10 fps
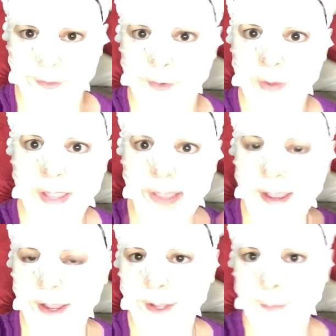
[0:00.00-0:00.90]
So
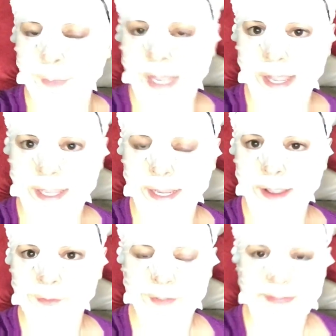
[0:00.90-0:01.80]
I
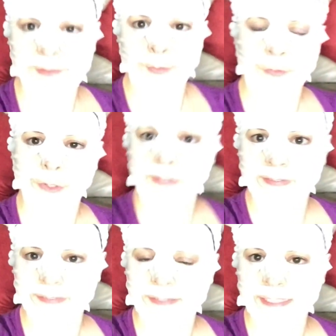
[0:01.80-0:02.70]
obviously look very
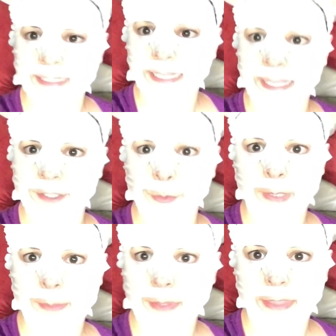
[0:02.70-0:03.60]
silly, and you're
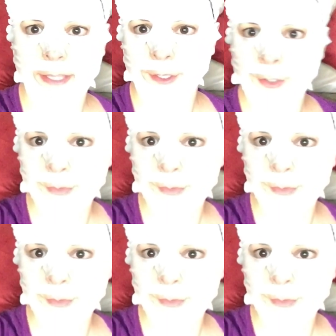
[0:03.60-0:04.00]
probably thinking,